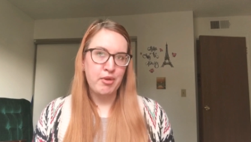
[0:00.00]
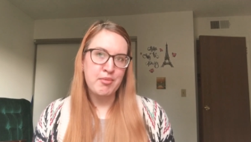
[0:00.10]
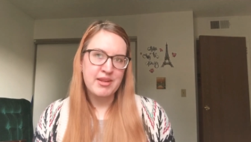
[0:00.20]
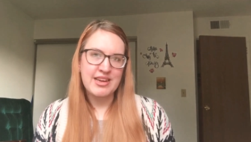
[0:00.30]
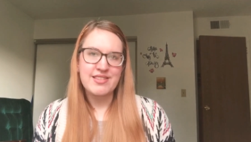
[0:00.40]

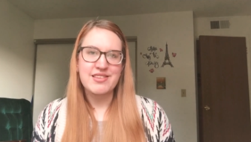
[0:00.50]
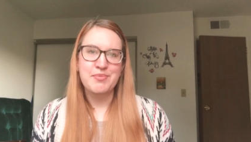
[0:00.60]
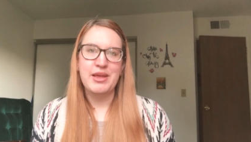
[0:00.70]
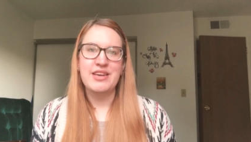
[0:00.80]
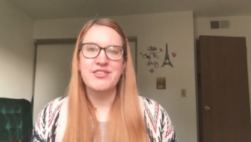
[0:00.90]
appointment at this
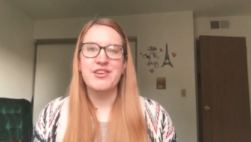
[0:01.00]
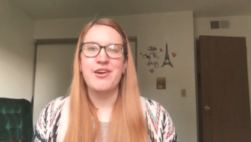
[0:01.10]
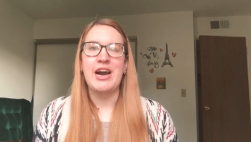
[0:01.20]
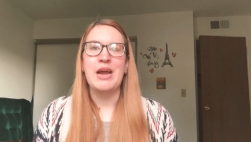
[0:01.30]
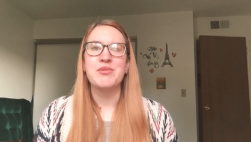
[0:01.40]
place, so
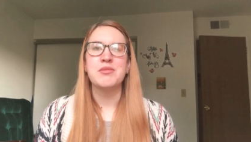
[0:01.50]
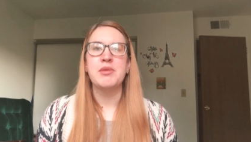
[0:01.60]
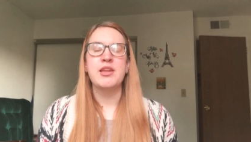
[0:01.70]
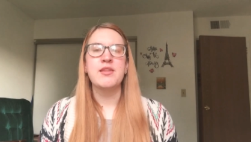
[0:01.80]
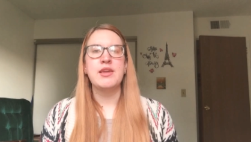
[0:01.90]
I was
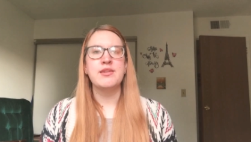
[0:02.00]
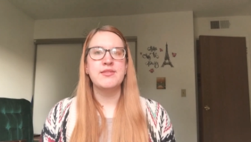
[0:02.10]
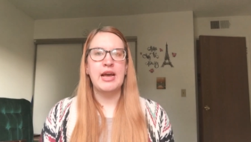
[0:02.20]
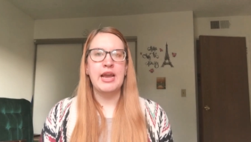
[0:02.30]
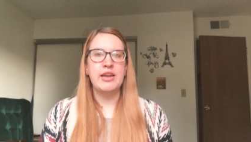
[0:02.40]
immediately
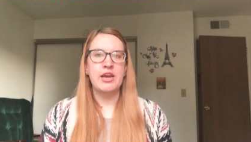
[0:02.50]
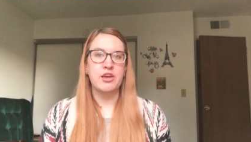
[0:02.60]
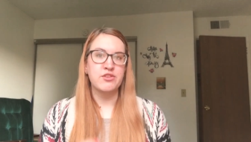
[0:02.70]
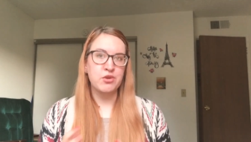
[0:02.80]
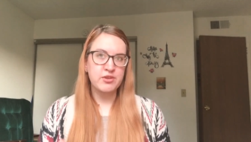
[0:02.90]
assigned a
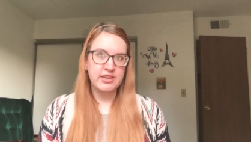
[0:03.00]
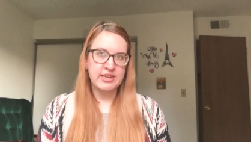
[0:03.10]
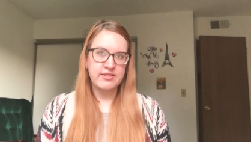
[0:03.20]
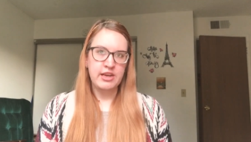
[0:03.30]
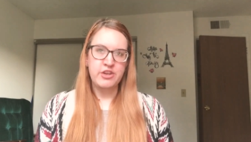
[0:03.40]

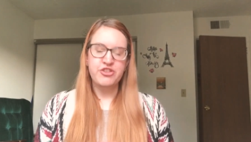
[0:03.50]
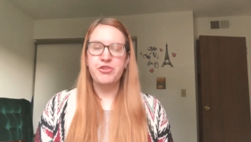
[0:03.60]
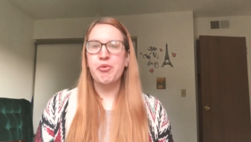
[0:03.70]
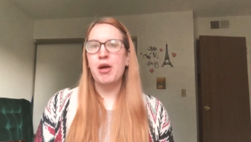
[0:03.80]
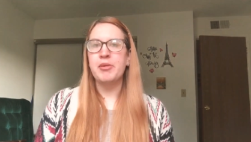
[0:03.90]
consultant.
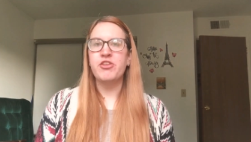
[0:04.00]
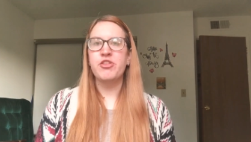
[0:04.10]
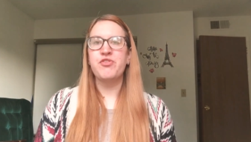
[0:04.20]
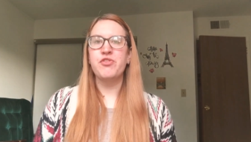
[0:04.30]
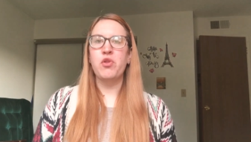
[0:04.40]
She brought me to
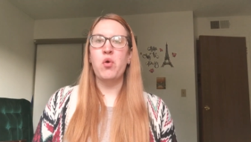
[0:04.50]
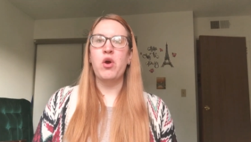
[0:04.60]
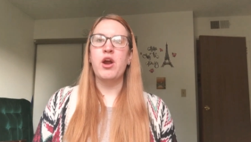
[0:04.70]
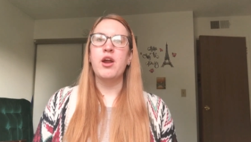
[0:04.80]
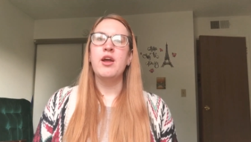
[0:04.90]
the
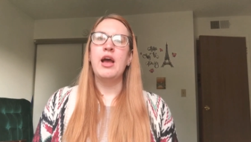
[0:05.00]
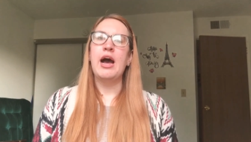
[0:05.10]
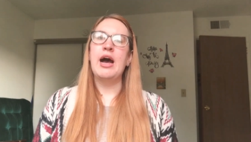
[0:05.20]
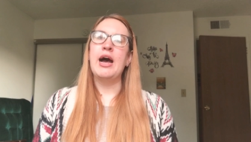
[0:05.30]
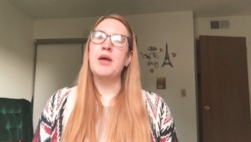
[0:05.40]
floor,
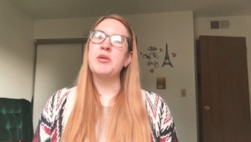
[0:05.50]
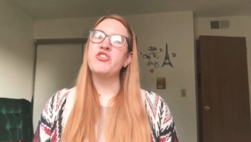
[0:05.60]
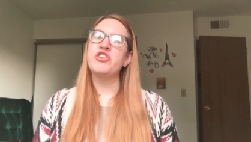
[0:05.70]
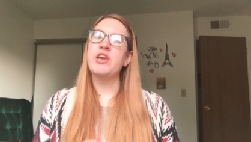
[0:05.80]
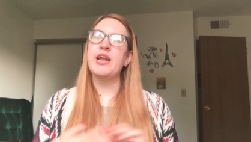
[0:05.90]
and
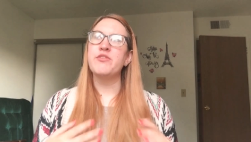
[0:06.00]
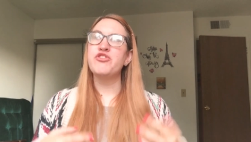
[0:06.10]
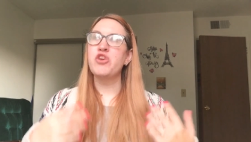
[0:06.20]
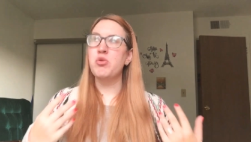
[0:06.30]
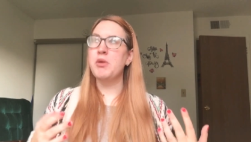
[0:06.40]
she kind of
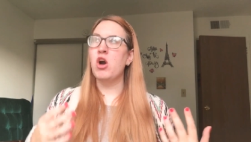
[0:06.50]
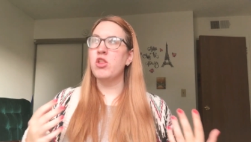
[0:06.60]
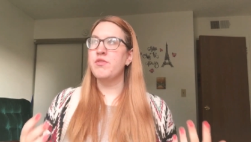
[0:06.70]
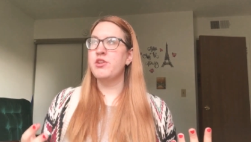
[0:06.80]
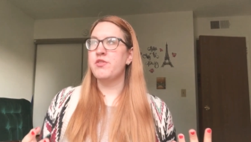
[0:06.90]
showed me
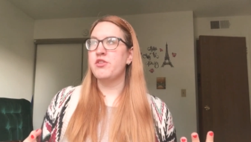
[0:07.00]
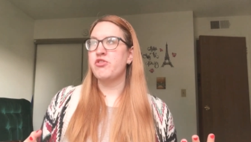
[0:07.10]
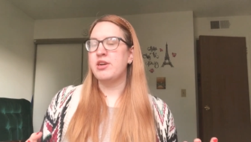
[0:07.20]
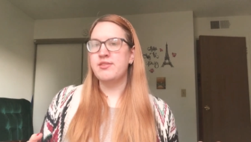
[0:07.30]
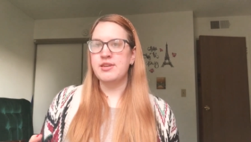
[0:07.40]
all of the different
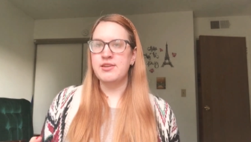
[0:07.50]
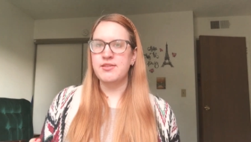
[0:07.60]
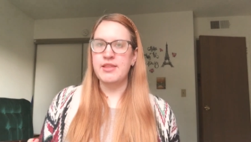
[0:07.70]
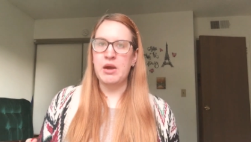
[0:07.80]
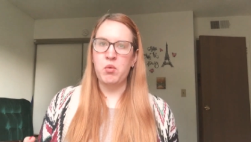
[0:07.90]

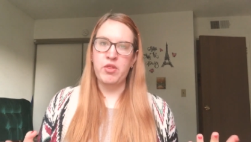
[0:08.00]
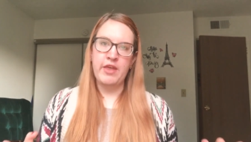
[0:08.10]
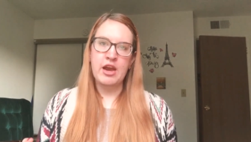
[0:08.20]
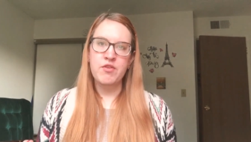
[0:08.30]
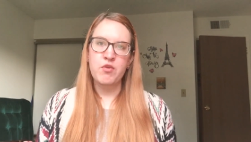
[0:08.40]
dresses that were
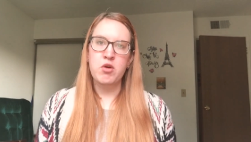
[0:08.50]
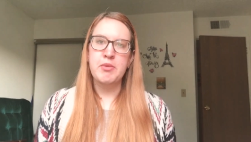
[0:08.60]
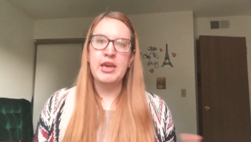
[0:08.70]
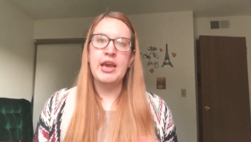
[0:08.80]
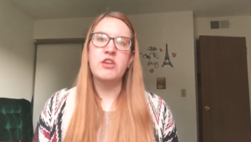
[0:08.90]
there for
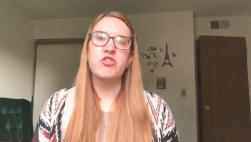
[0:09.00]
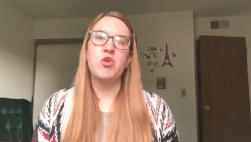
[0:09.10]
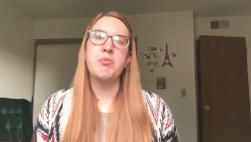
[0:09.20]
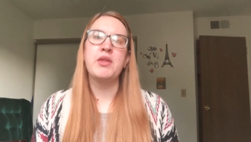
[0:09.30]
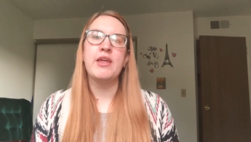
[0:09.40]
me and
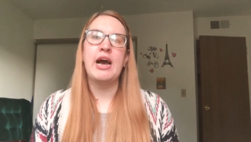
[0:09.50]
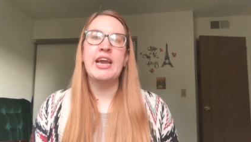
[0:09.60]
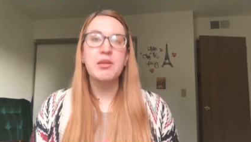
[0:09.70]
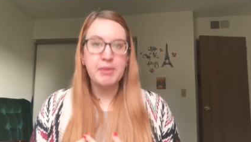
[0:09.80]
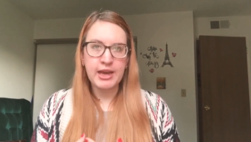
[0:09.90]
told me that
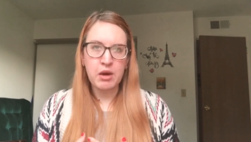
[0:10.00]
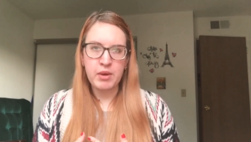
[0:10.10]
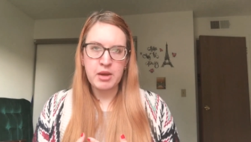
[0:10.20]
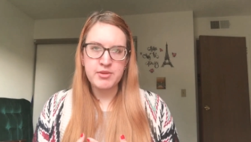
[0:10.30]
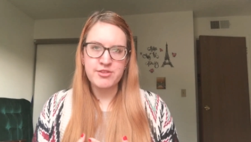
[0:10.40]
I could pick out
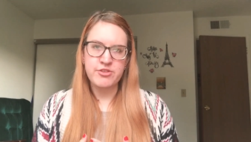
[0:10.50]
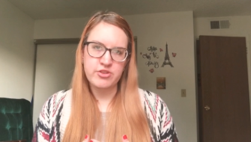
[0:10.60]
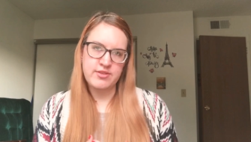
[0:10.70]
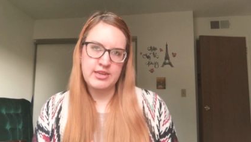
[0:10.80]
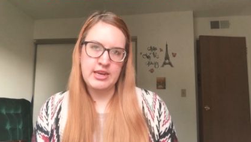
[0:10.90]
what I was
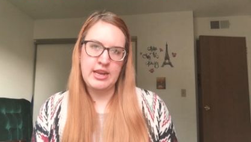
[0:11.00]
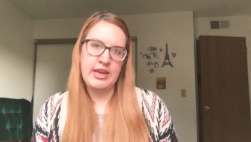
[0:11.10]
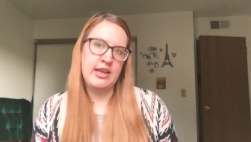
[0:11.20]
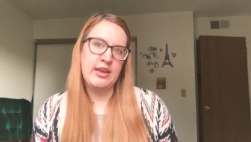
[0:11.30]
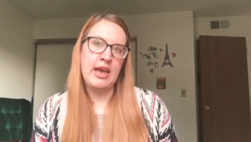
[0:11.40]
interested
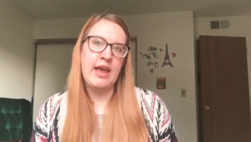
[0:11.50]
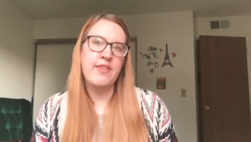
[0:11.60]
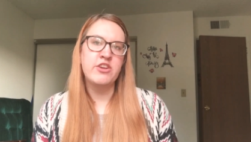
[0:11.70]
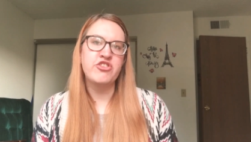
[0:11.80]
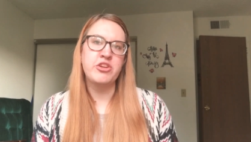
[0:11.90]
in, and
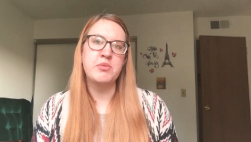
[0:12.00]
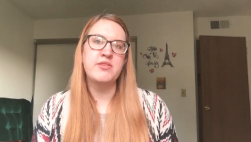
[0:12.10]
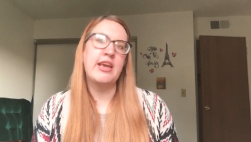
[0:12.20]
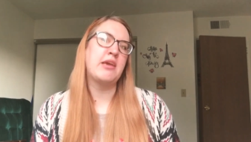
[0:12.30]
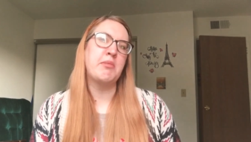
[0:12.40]
then she
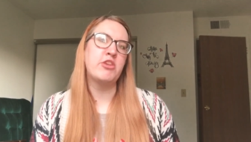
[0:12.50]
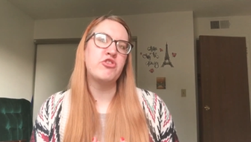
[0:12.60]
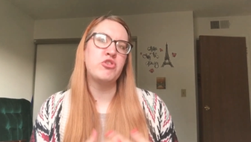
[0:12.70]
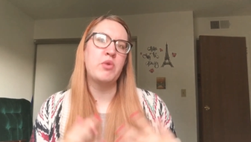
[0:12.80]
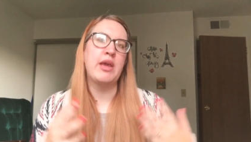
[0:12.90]
would take me
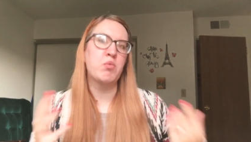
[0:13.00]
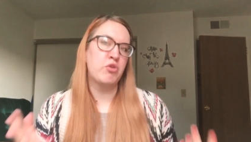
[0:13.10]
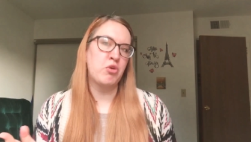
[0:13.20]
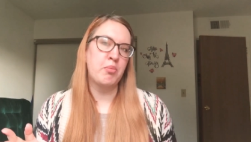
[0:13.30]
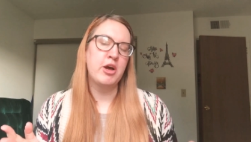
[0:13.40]
to a
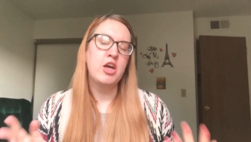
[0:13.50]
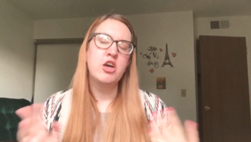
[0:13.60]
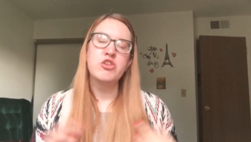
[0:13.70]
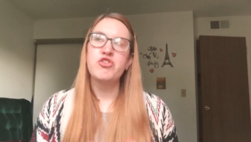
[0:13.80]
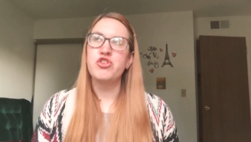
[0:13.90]
room
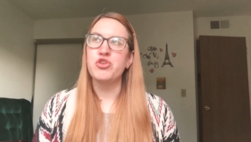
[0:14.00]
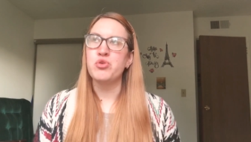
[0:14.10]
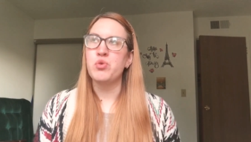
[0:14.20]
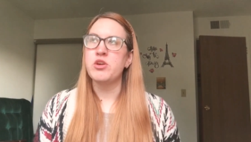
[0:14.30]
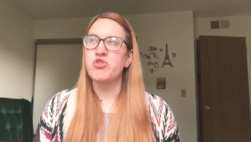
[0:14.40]

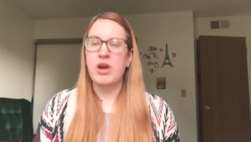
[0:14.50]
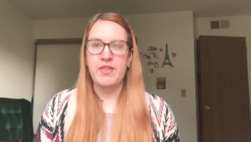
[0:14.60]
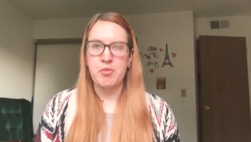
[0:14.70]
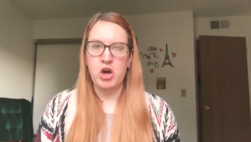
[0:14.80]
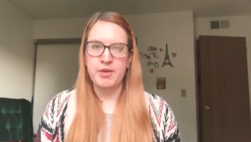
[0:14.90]
to try
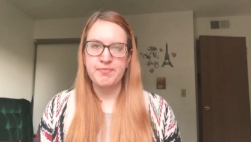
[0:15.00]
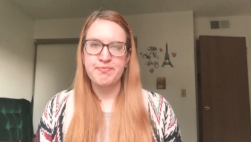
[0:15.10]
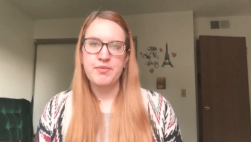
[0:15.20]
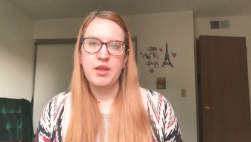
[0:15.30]
them on.